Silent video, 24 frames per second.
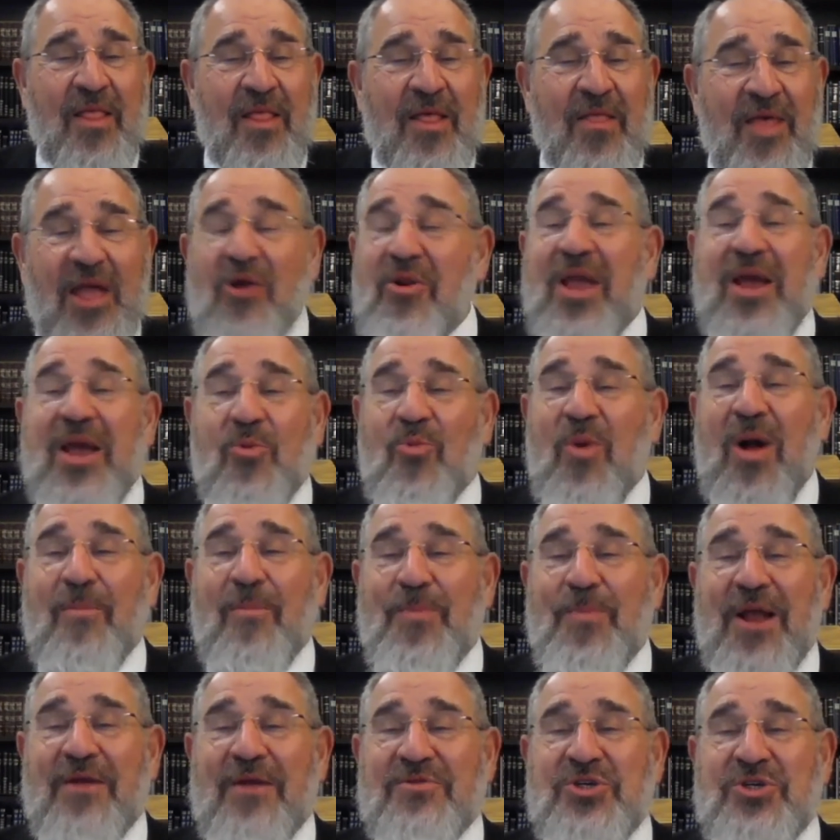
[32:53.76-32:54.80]
They only had 1
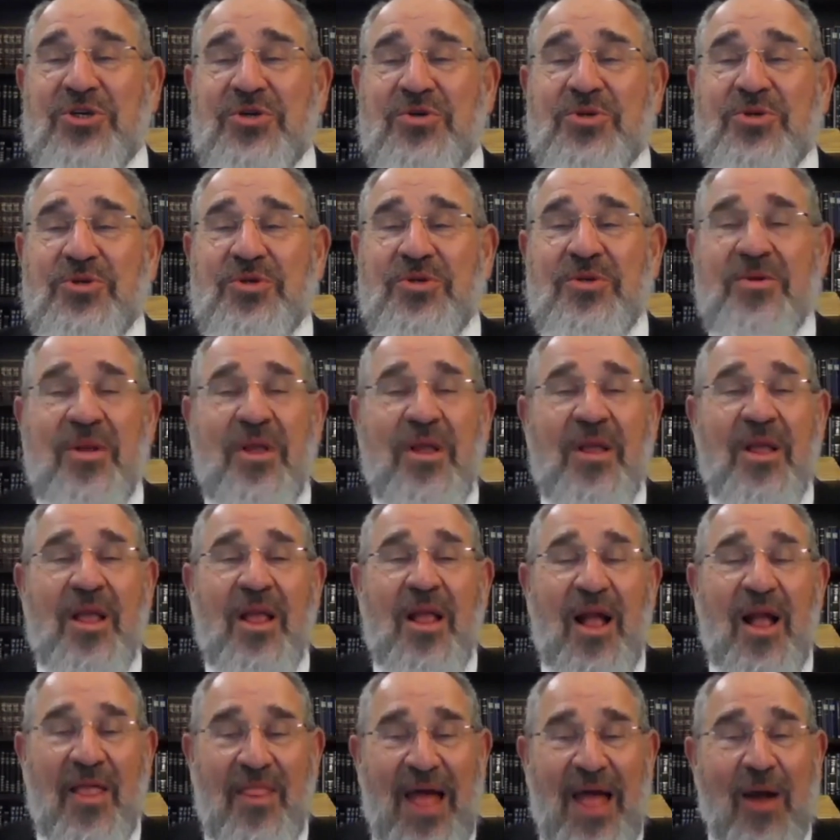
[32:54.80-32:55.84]
pair of shoes.
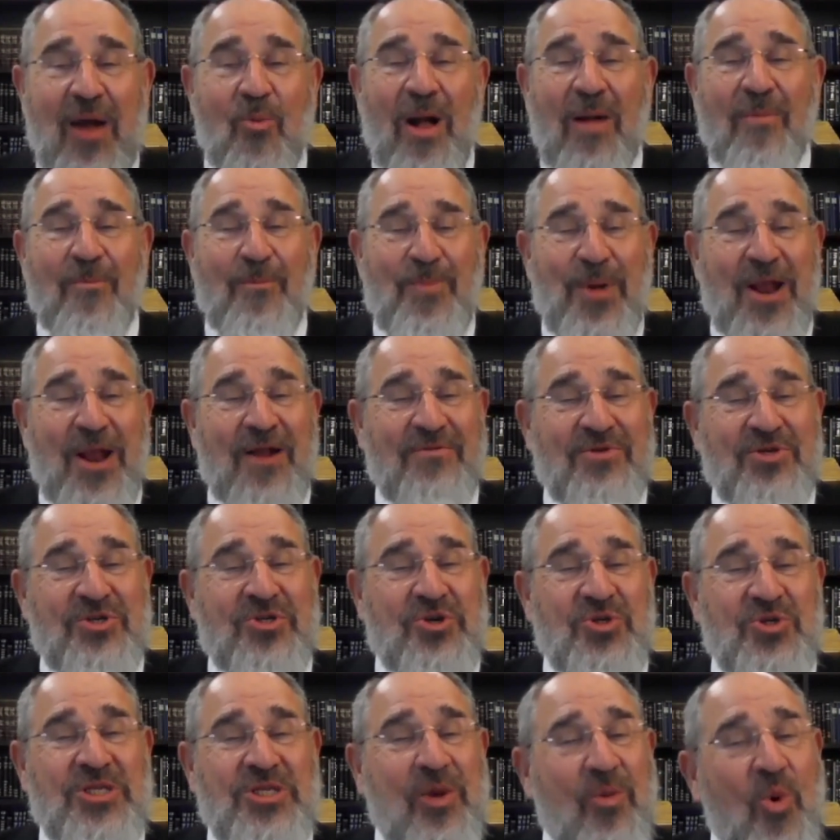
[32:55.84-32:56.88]
And that 1 pair of
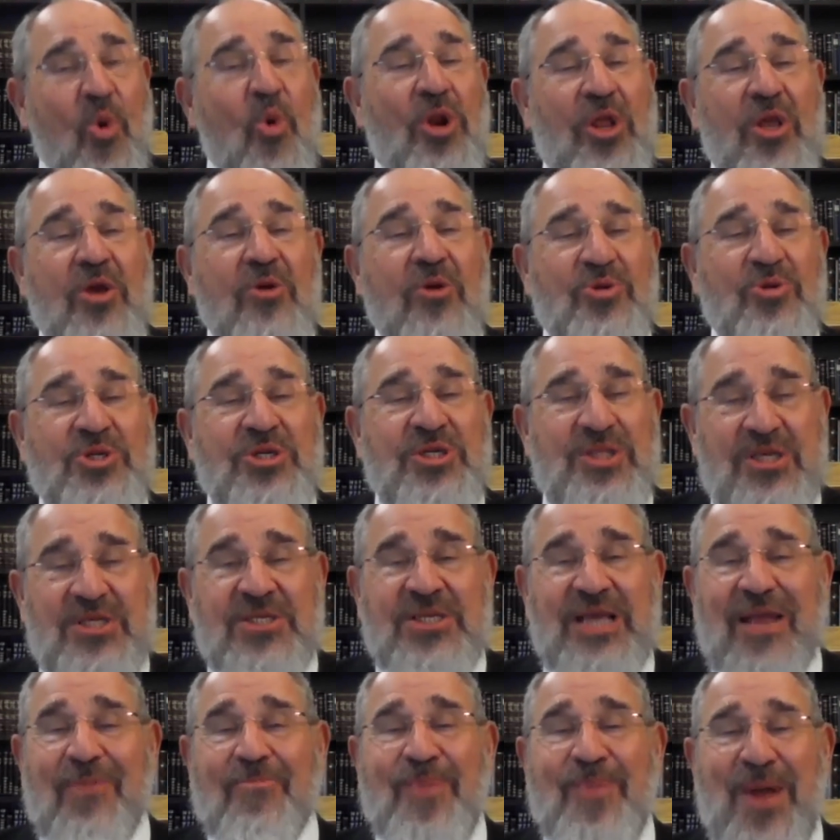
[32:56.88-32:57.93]
shoes, they were all using the
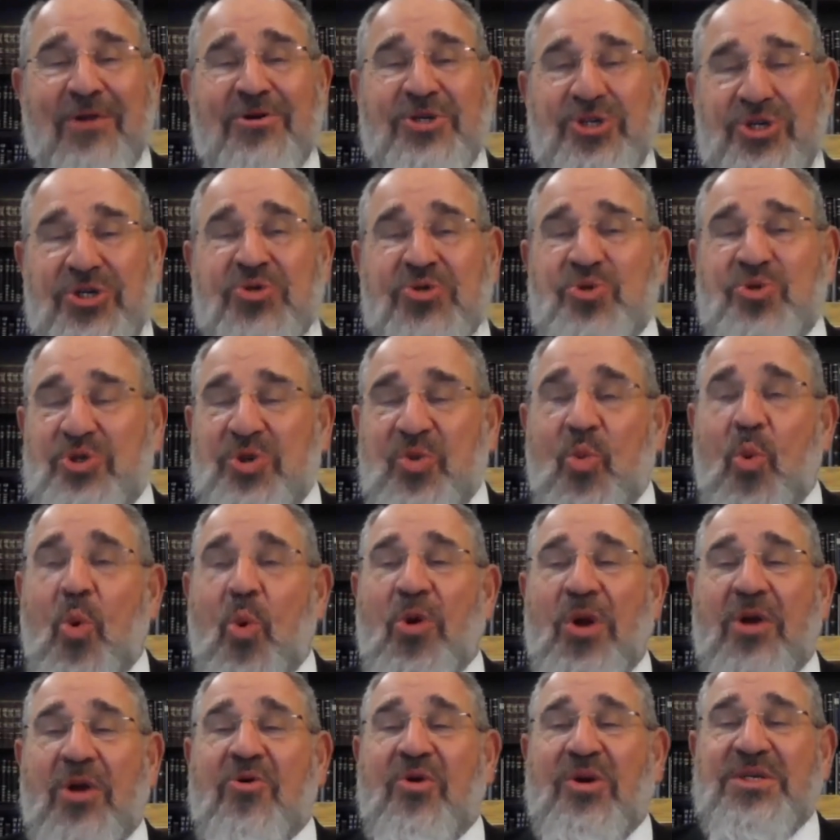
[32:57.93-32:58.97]
same pair of shoes to walk
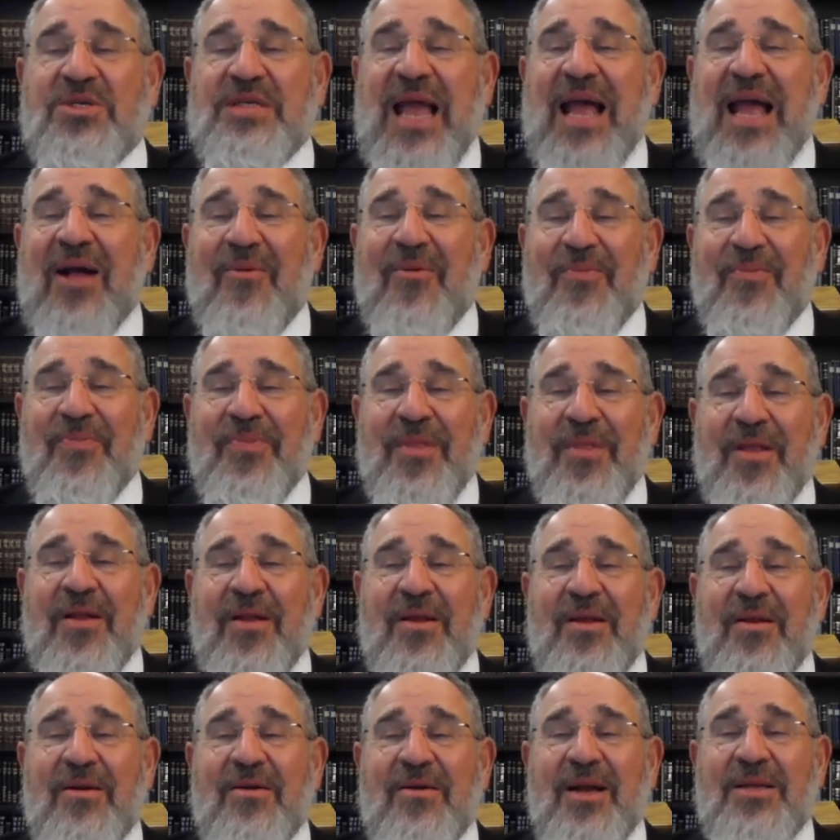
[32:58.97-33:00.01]
across town,
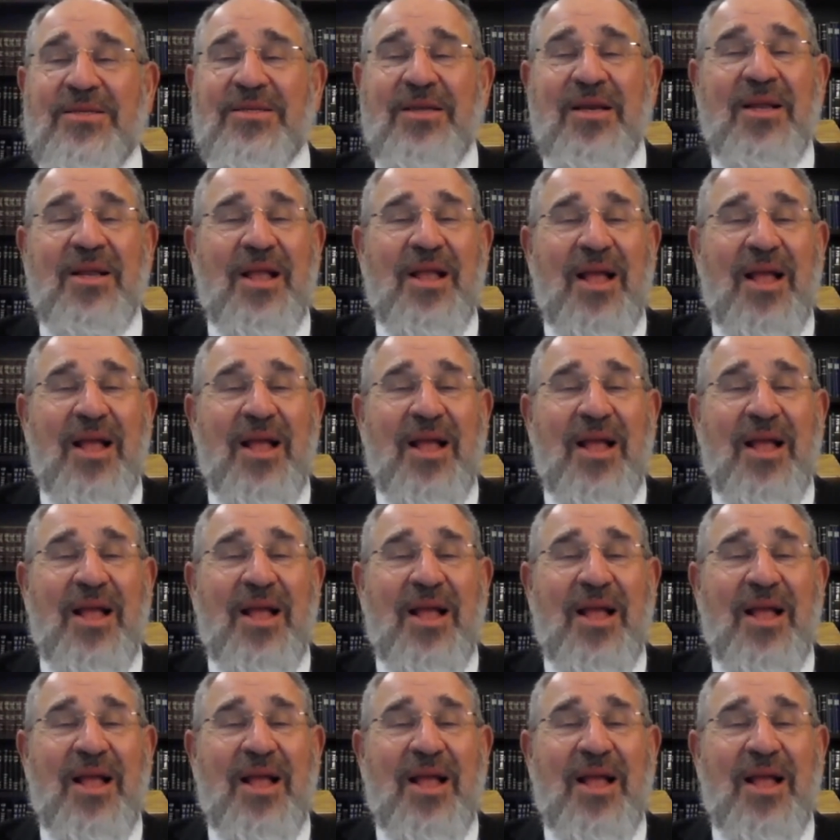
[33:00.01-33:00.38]
right?